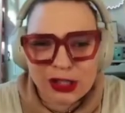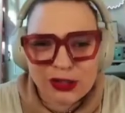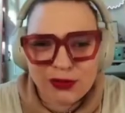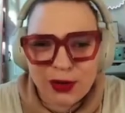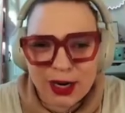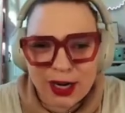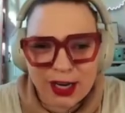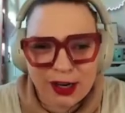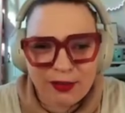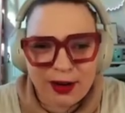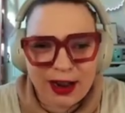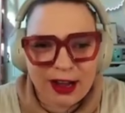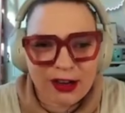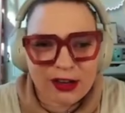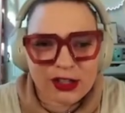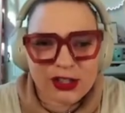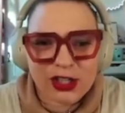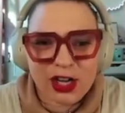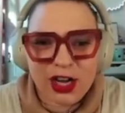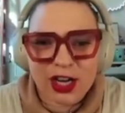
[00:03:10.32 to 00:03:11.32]
just running
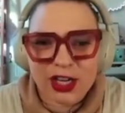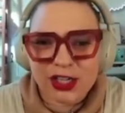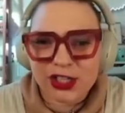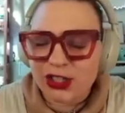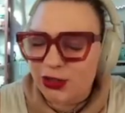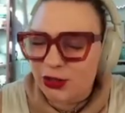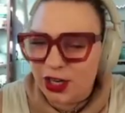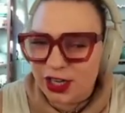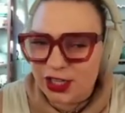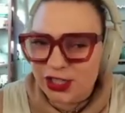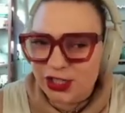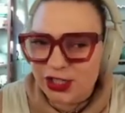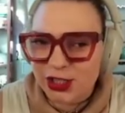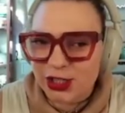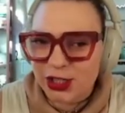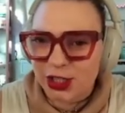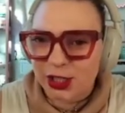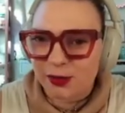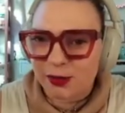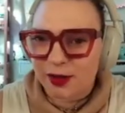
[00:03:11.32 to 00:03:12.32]
around on do not
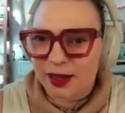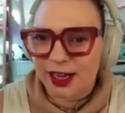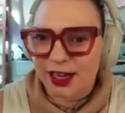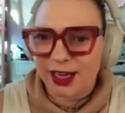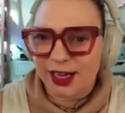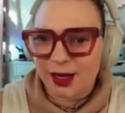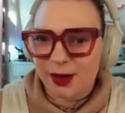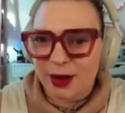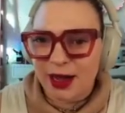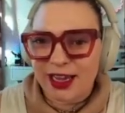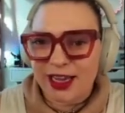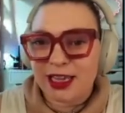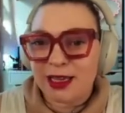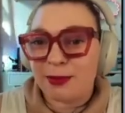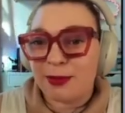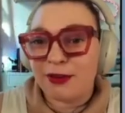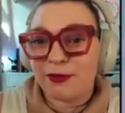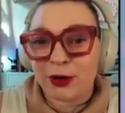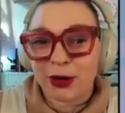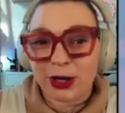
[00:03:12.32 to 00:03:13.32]
disturb? I keep
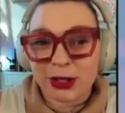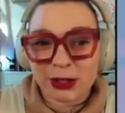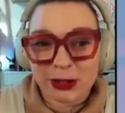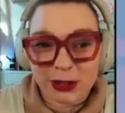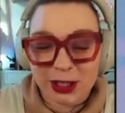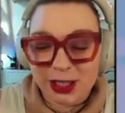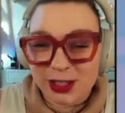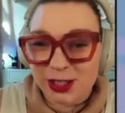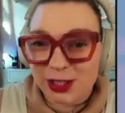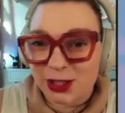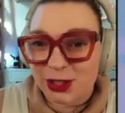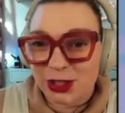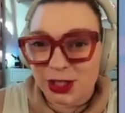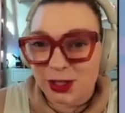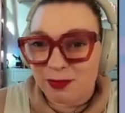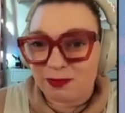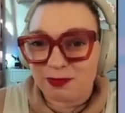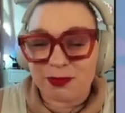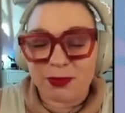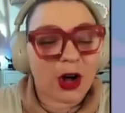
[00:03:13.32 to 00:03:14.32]
my phone on do not
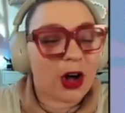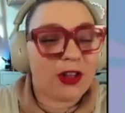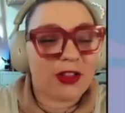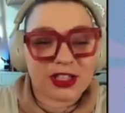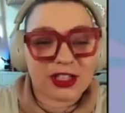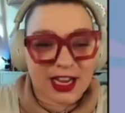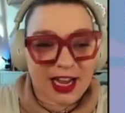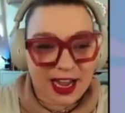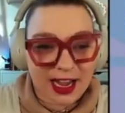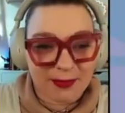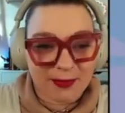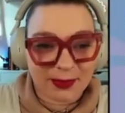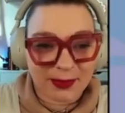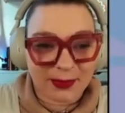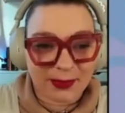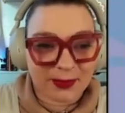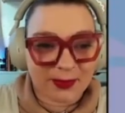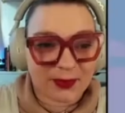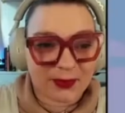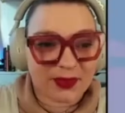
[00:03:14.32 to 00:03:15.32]
disturb all the time.
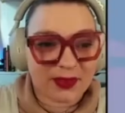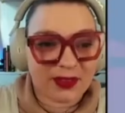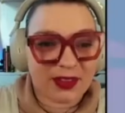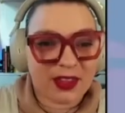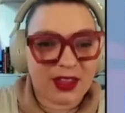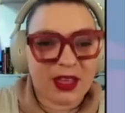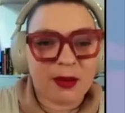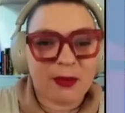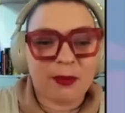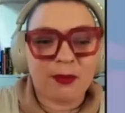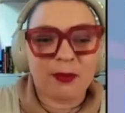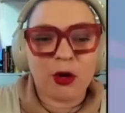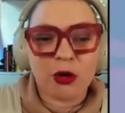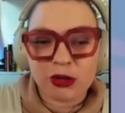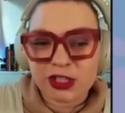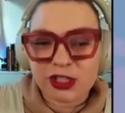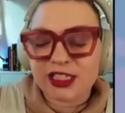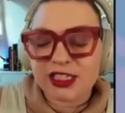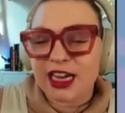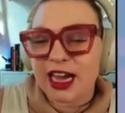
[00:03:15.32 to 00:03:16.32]

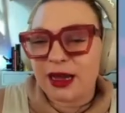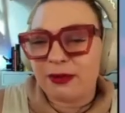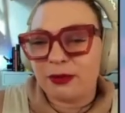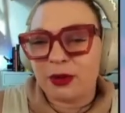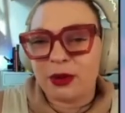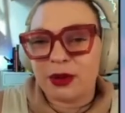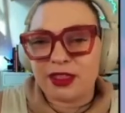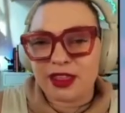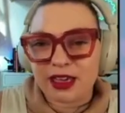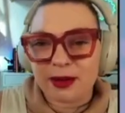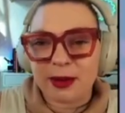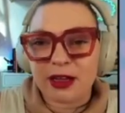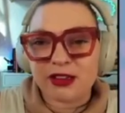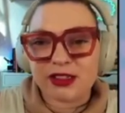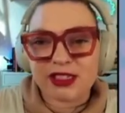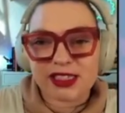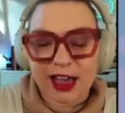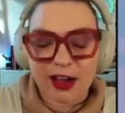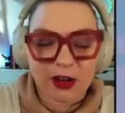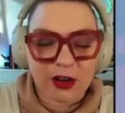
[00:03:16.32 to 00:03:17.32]
Most of the time when we think about
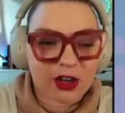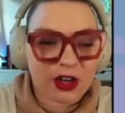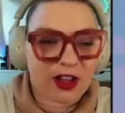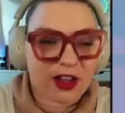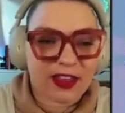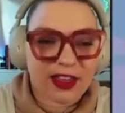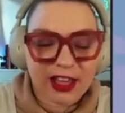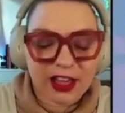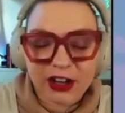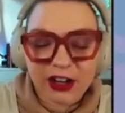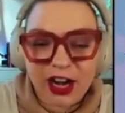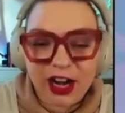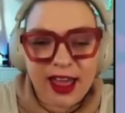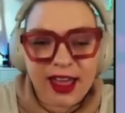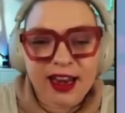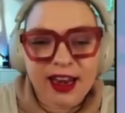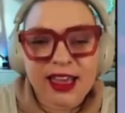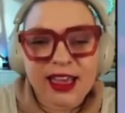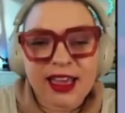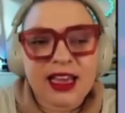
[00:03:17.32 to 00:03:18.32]
sound on the internet,
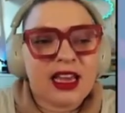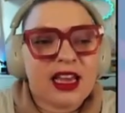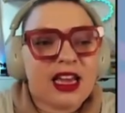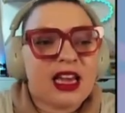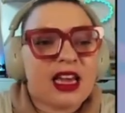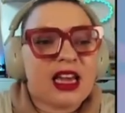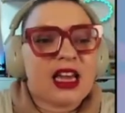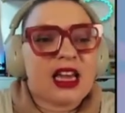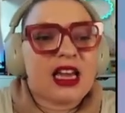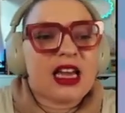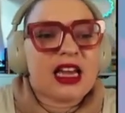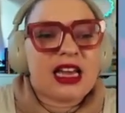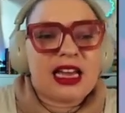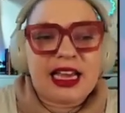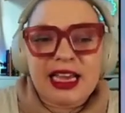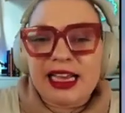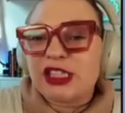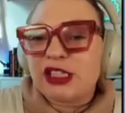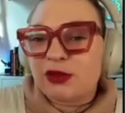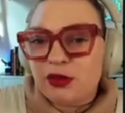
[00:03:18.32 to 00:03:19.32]

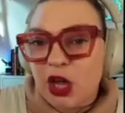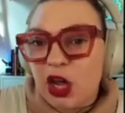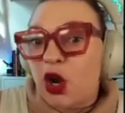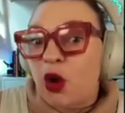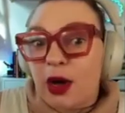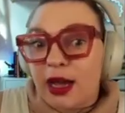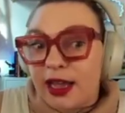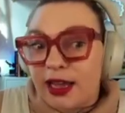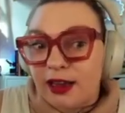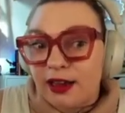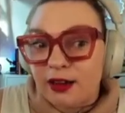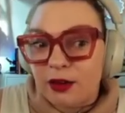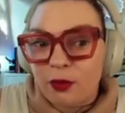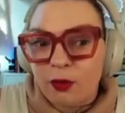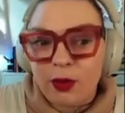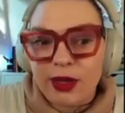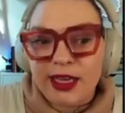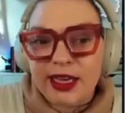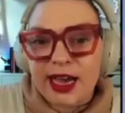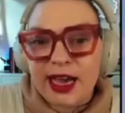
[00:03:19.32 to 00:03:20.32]
it's annoying.
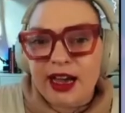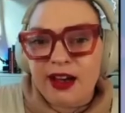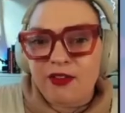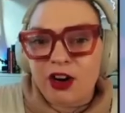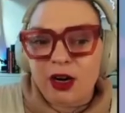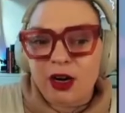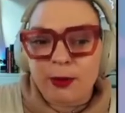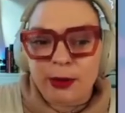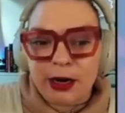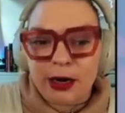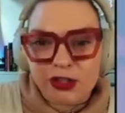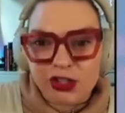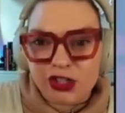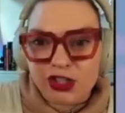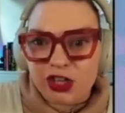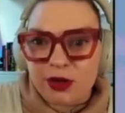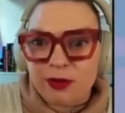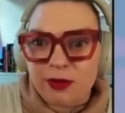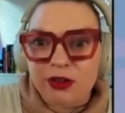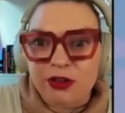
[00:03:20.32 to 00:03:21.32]
We have our
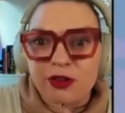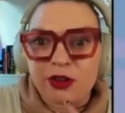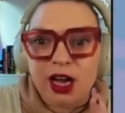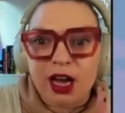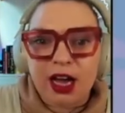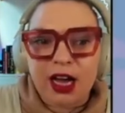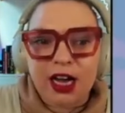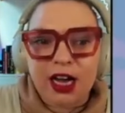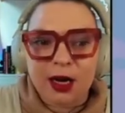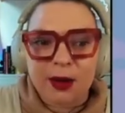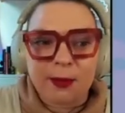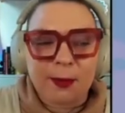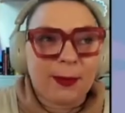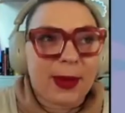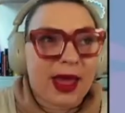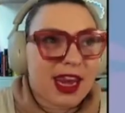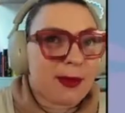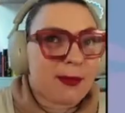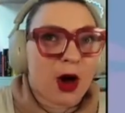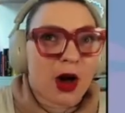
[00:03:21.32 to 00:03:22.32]
browsers on mute.
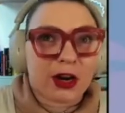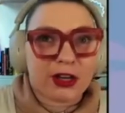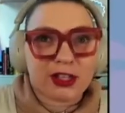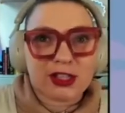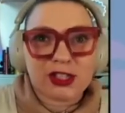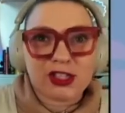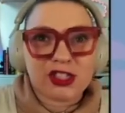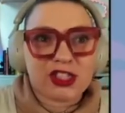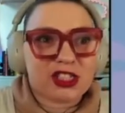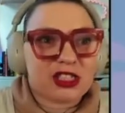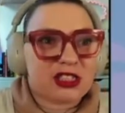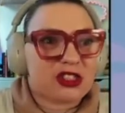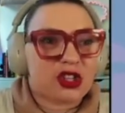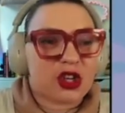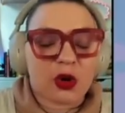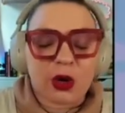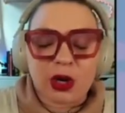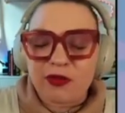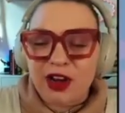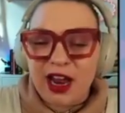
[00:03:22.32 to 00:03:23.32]
Many monitors
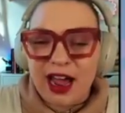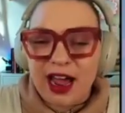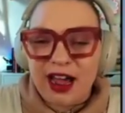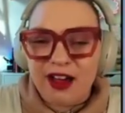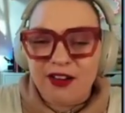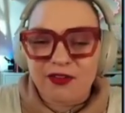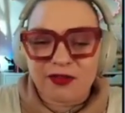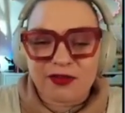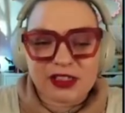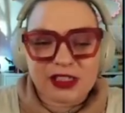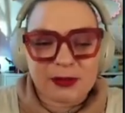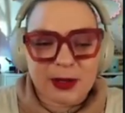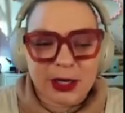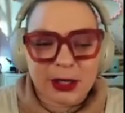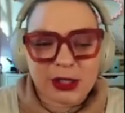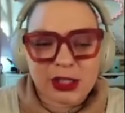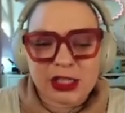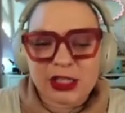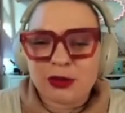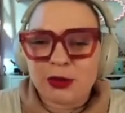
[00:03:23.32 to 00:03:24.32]
don't even have
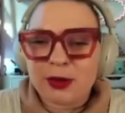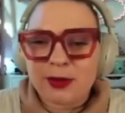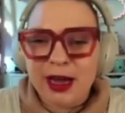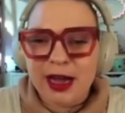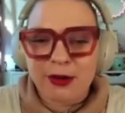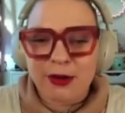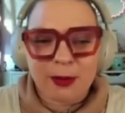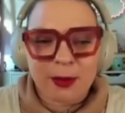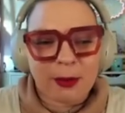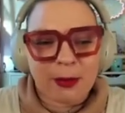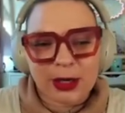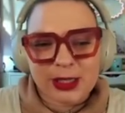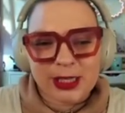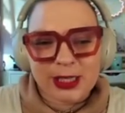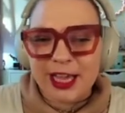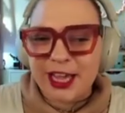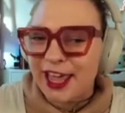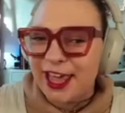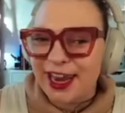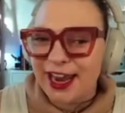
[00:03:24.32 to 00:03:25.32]
speakers into them. I remember as a
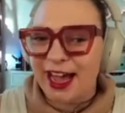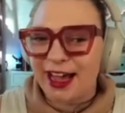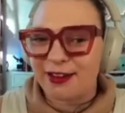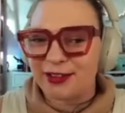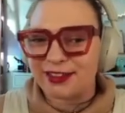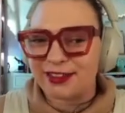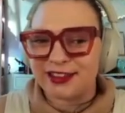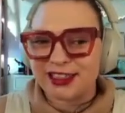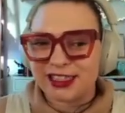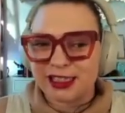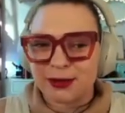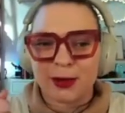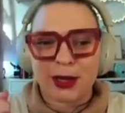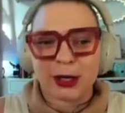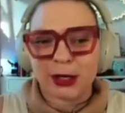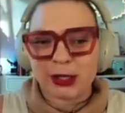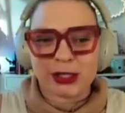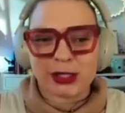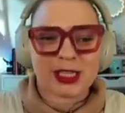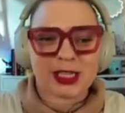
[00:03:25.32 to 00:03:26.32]
kid having the
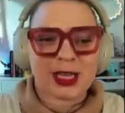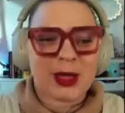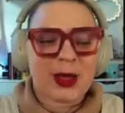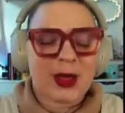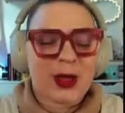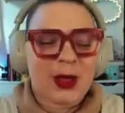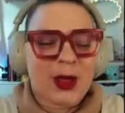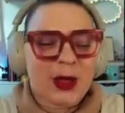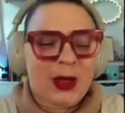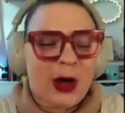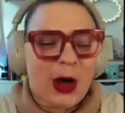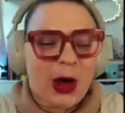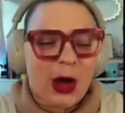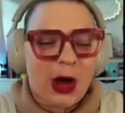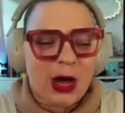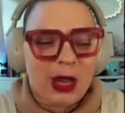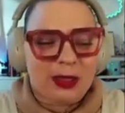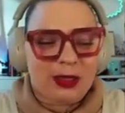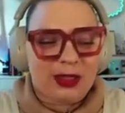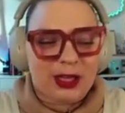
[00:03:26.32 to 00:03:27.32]
speakers
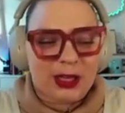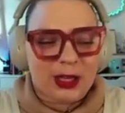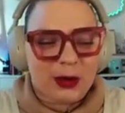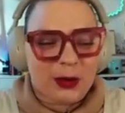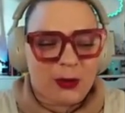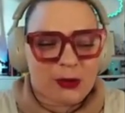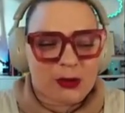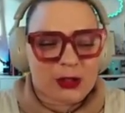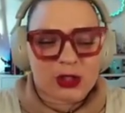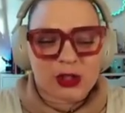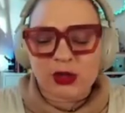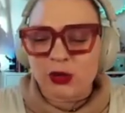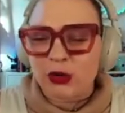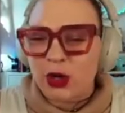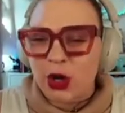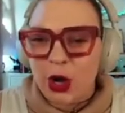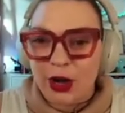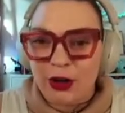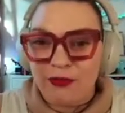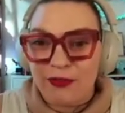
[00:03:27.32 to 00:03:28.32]
on the old
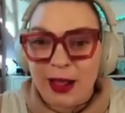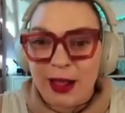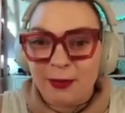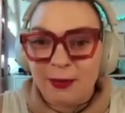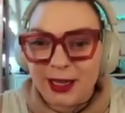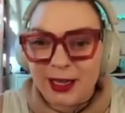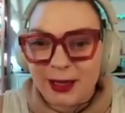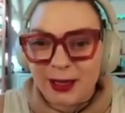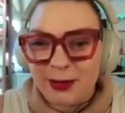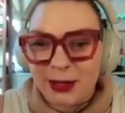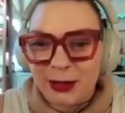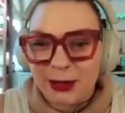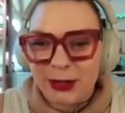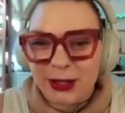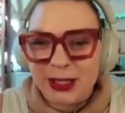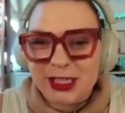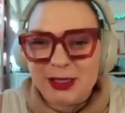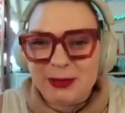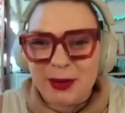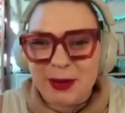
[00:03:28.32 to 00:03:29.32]
school family
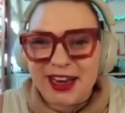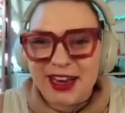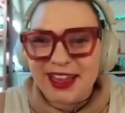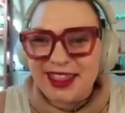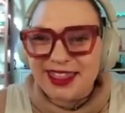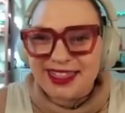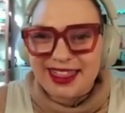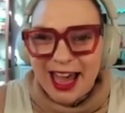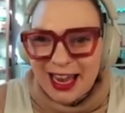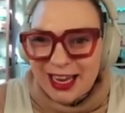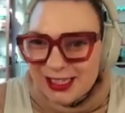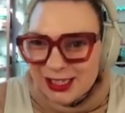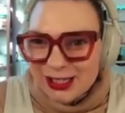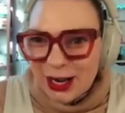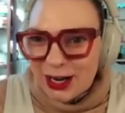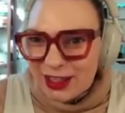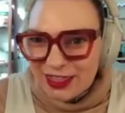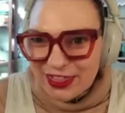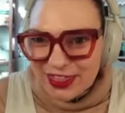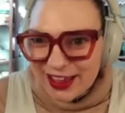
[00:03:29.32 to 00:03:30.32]
computers, but that's
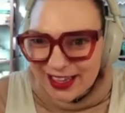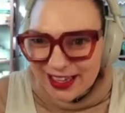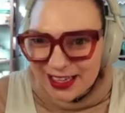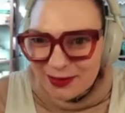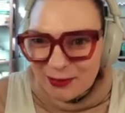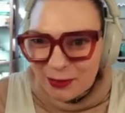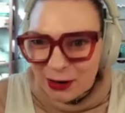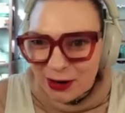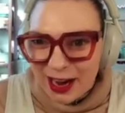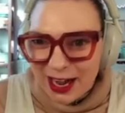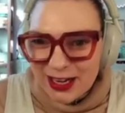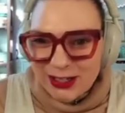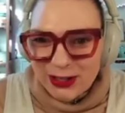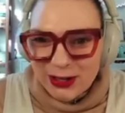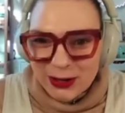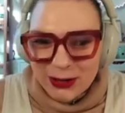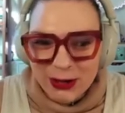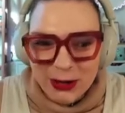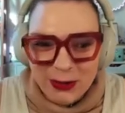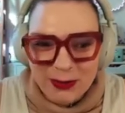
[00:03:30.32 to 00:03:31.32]
not a thing anymore. I
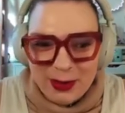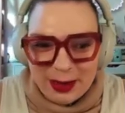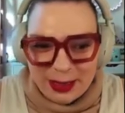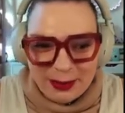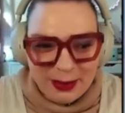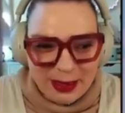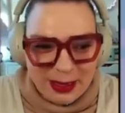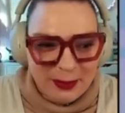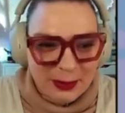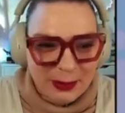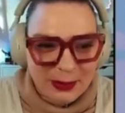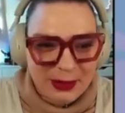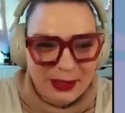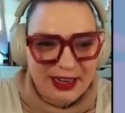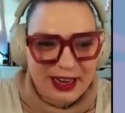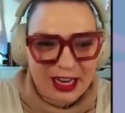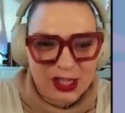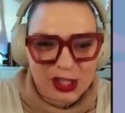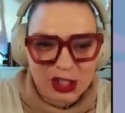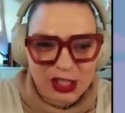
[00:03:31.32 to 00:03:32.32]
don't know many people that
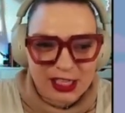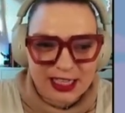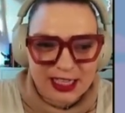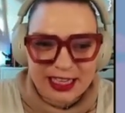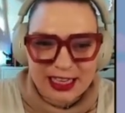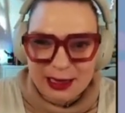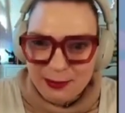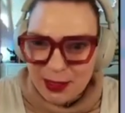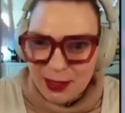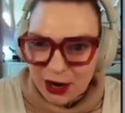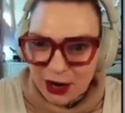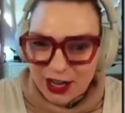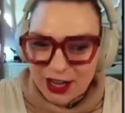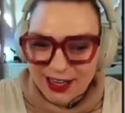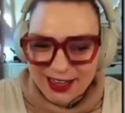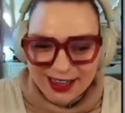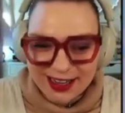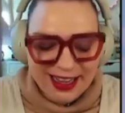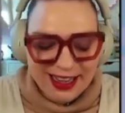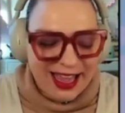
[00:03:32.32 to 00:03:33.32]
actually keep that
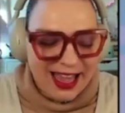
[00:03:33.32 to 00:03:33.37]
on.